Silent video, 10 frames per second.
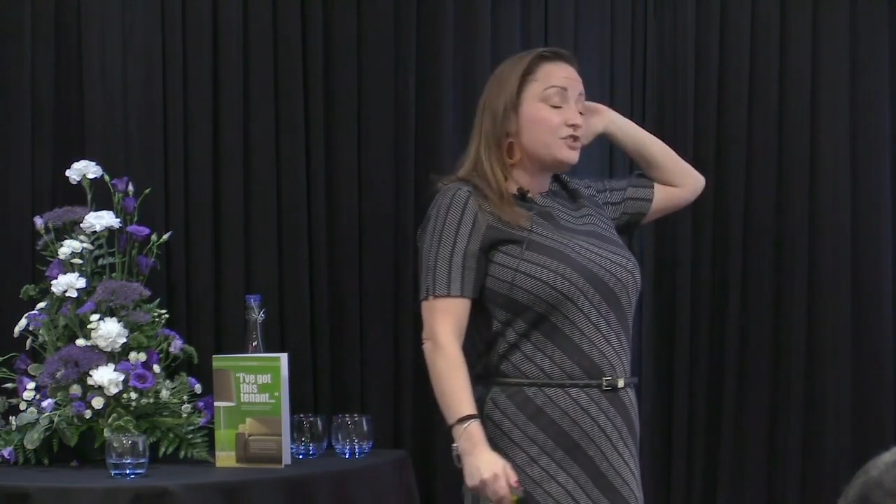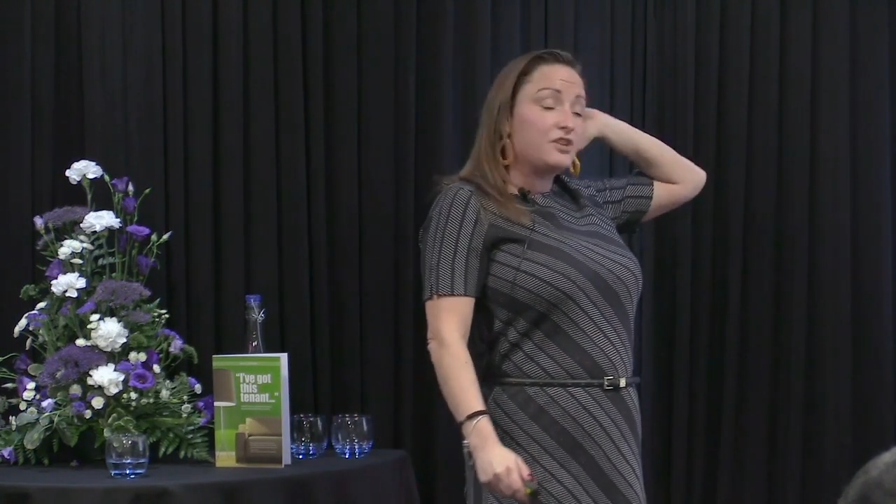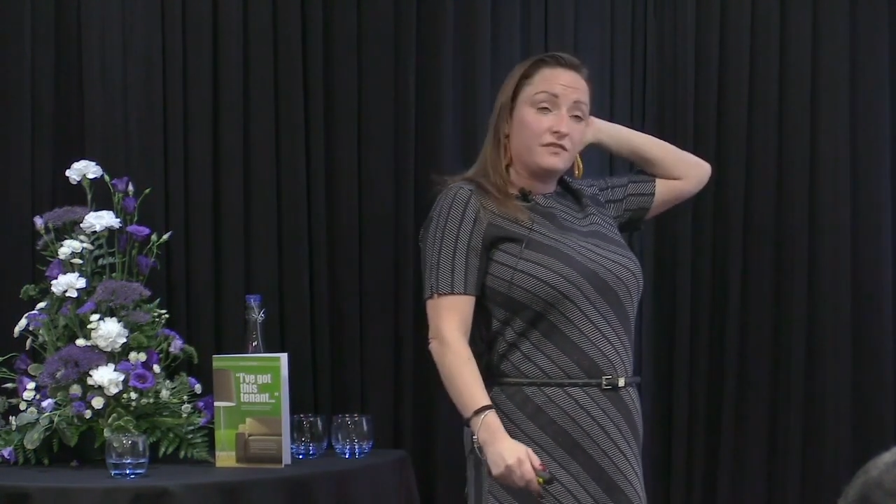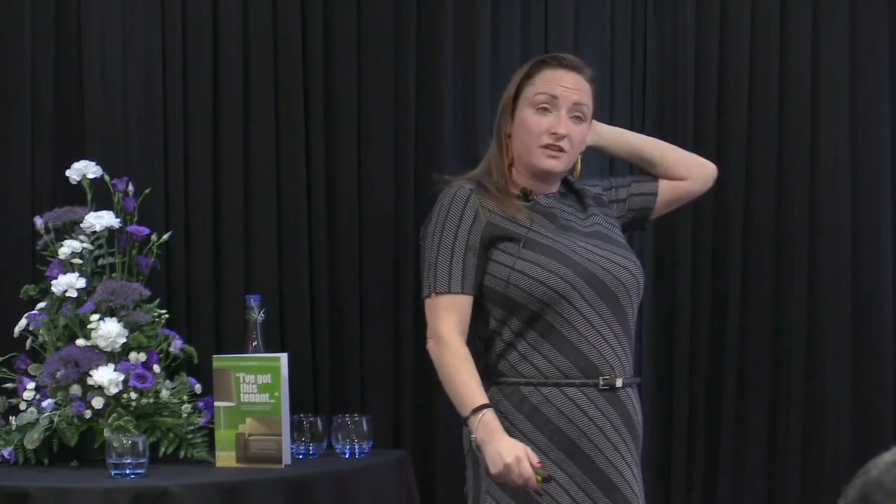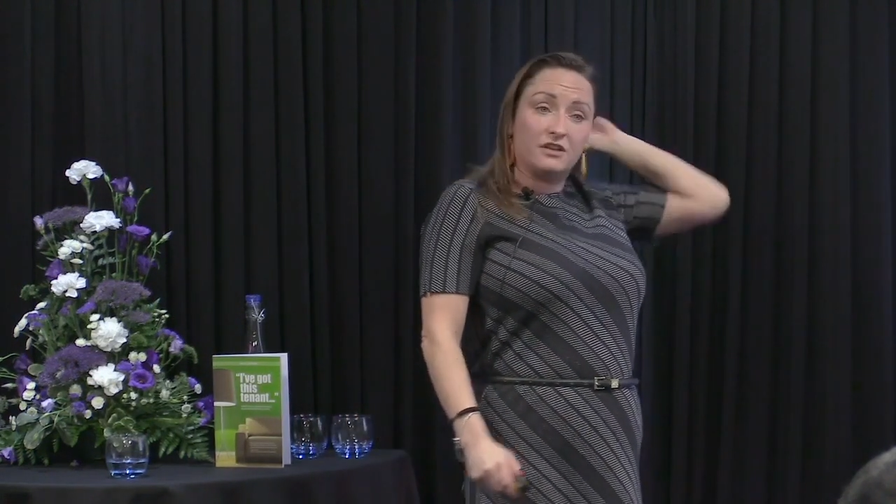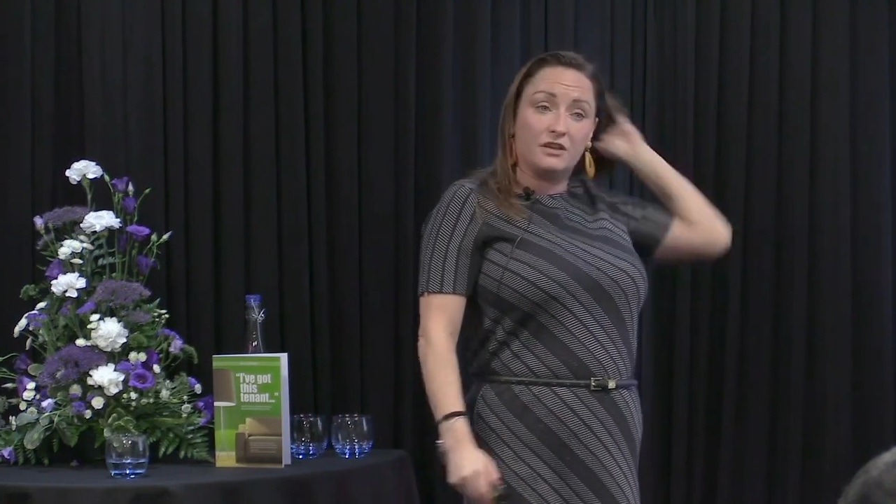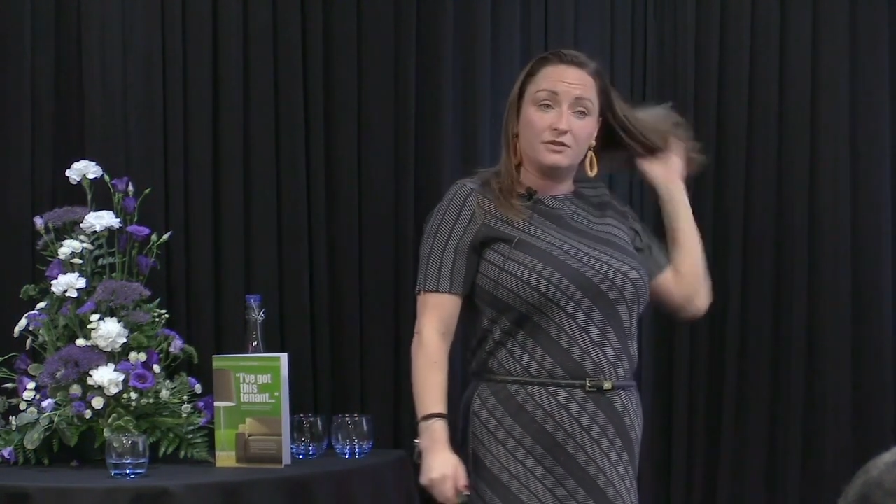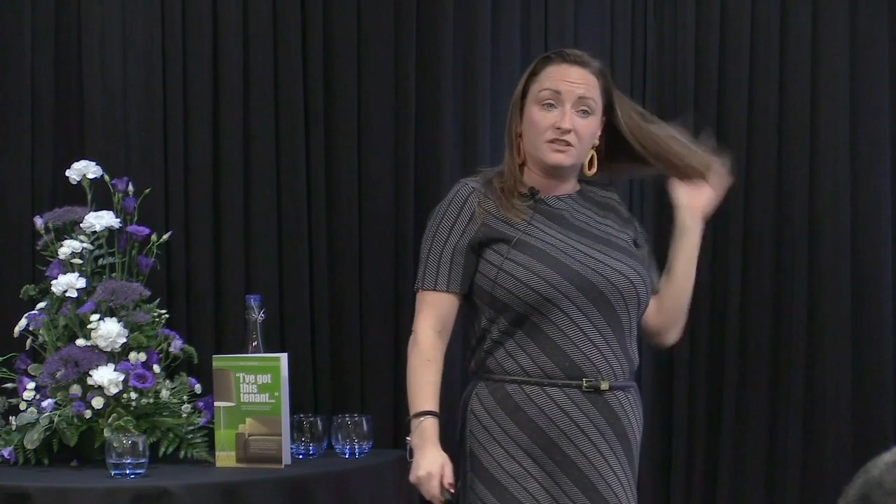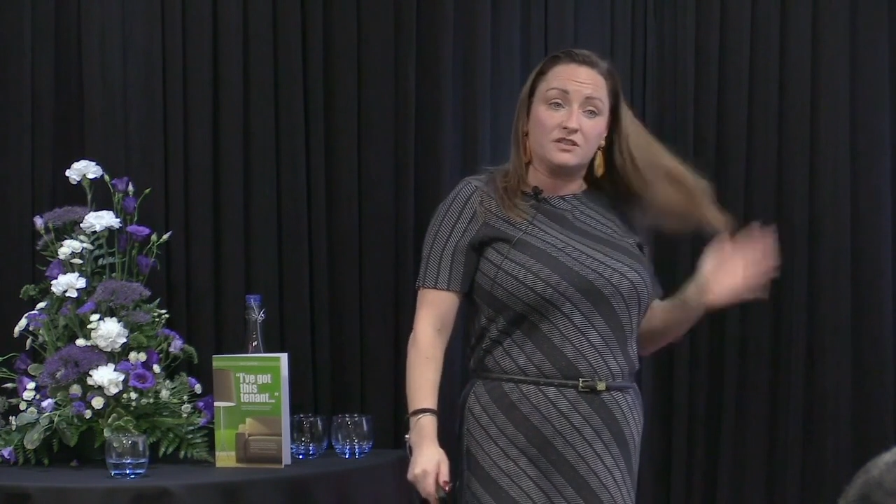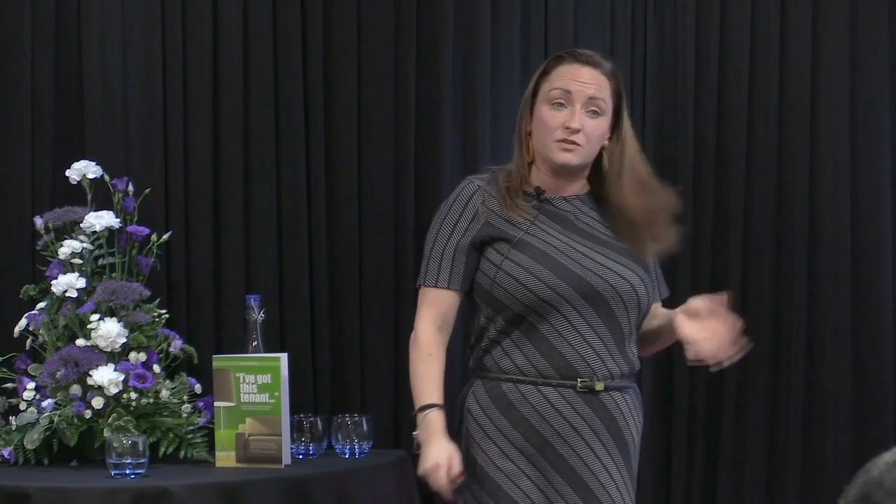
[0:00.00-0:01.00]
serving the
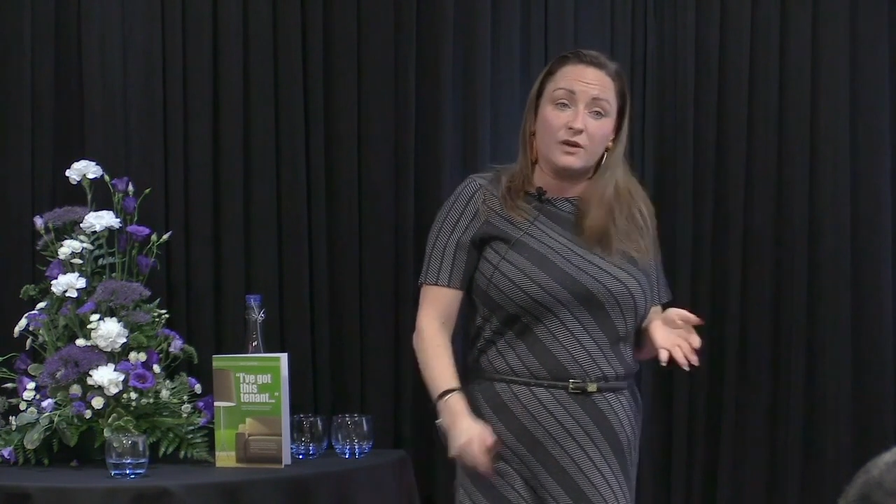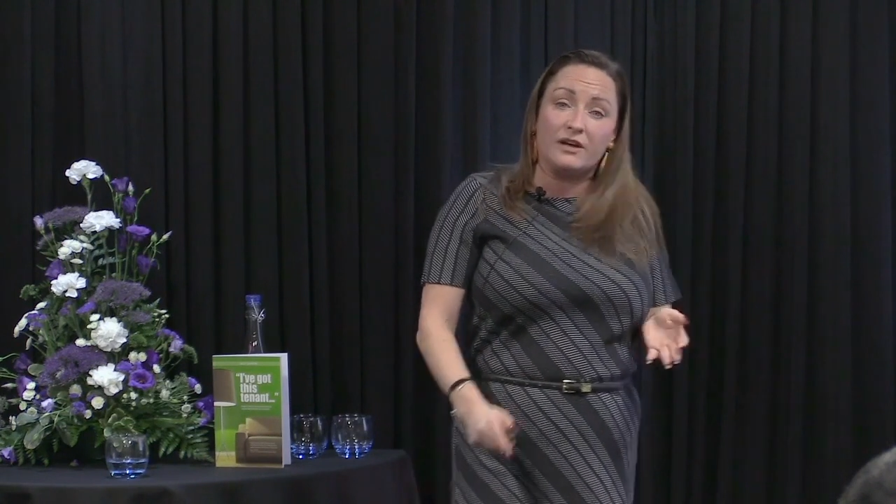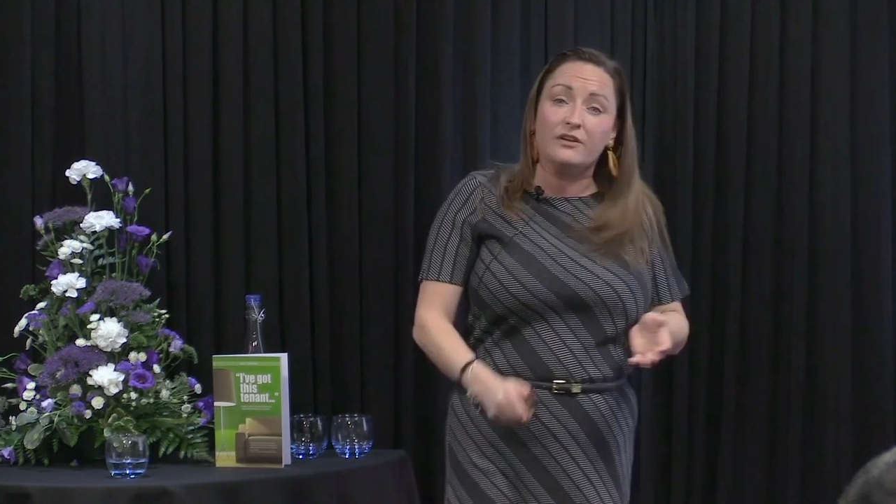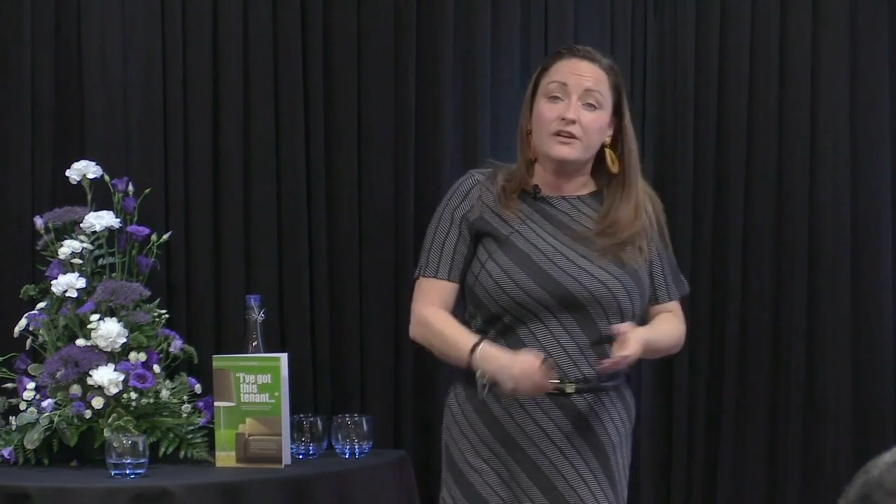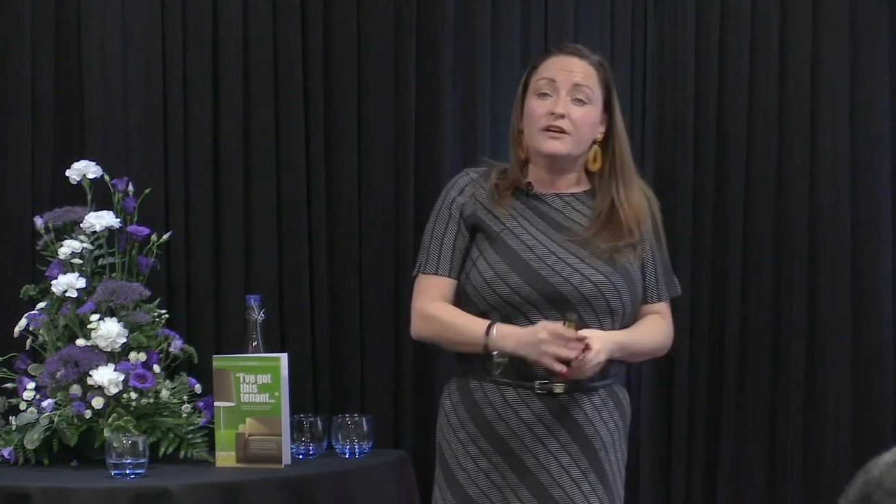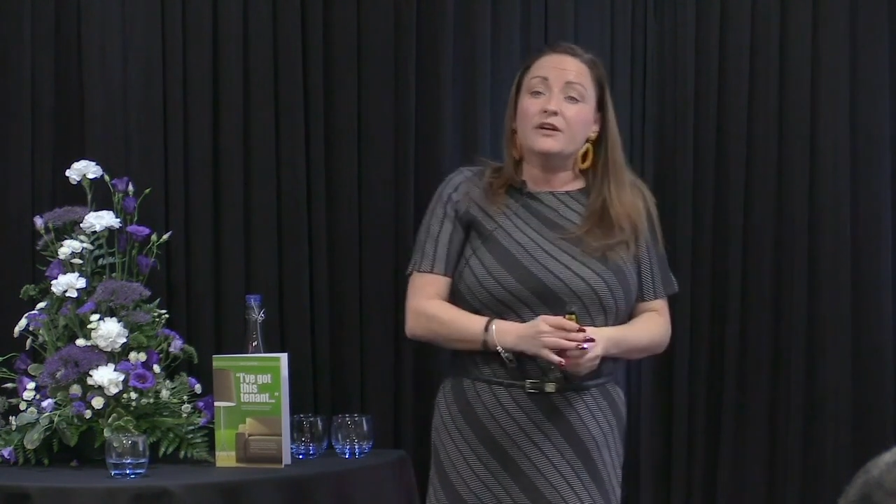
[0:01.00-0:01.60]
notice as well.